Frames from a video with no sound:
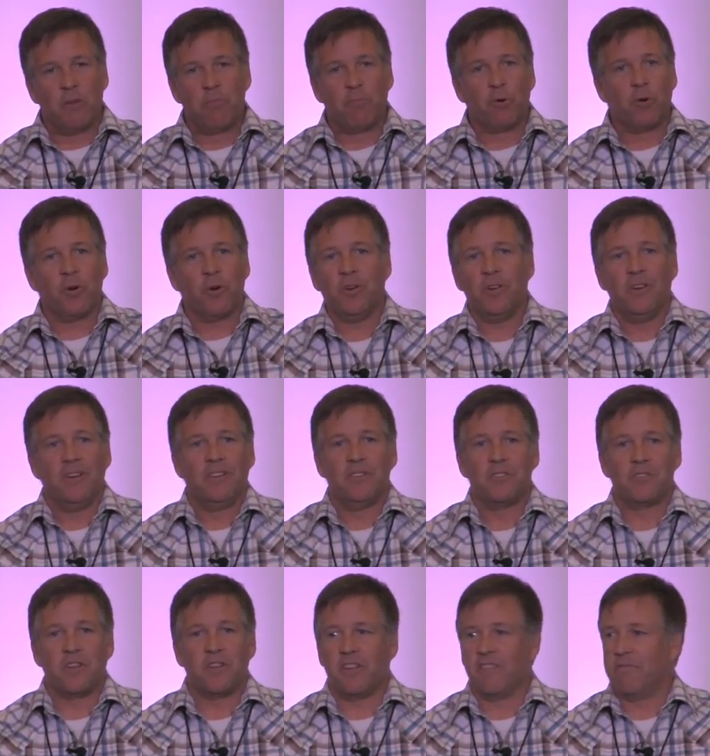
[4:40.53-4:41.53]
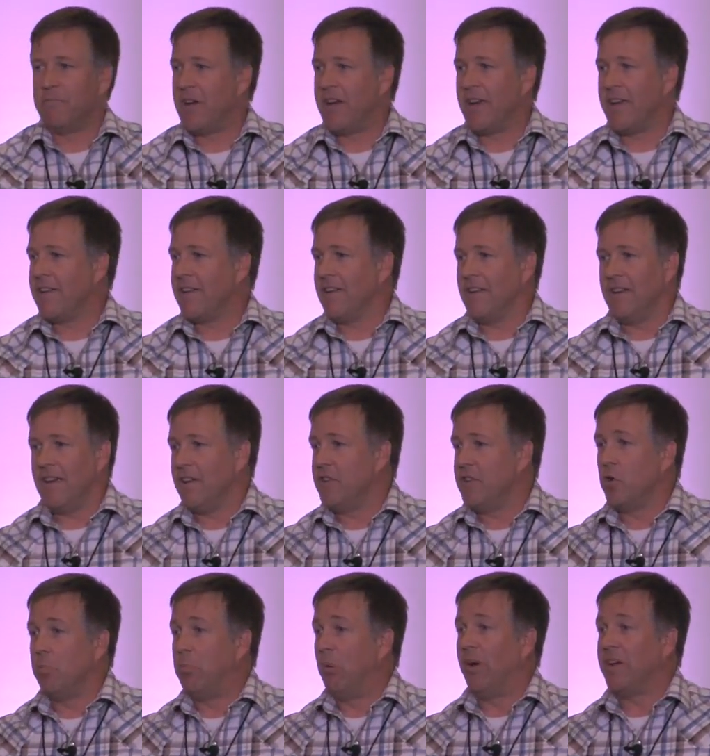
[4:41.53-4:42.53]
Remember, the Son of Man
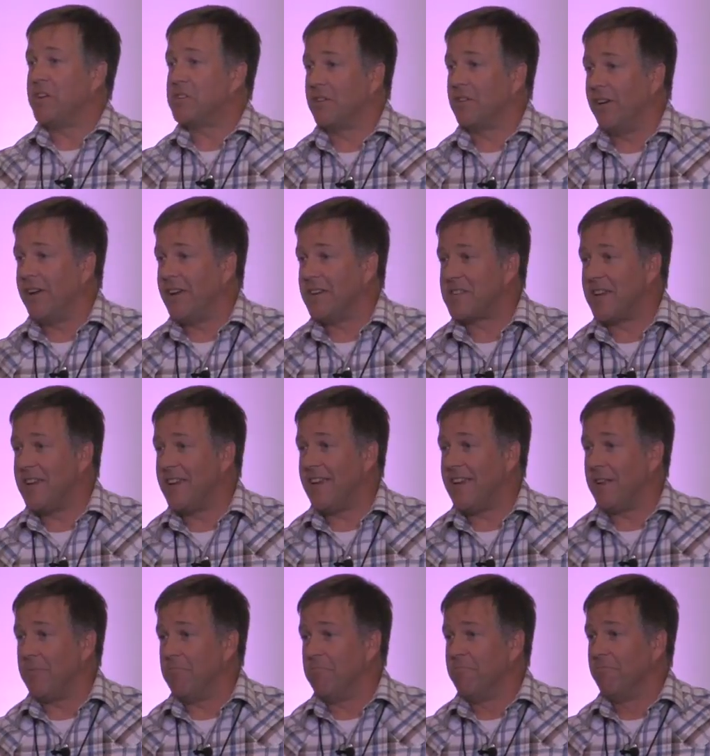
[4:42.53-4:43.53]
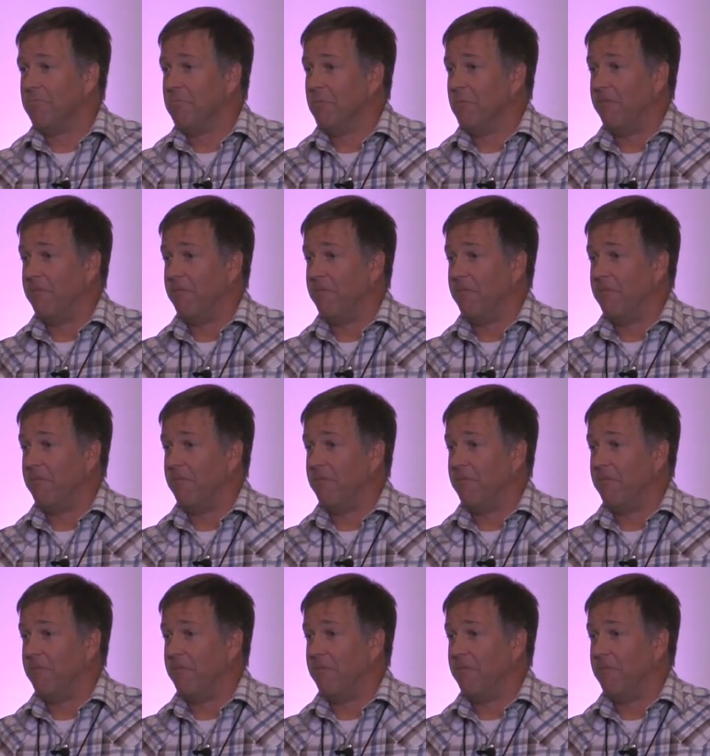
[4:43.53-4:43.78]
had no place to lay his head.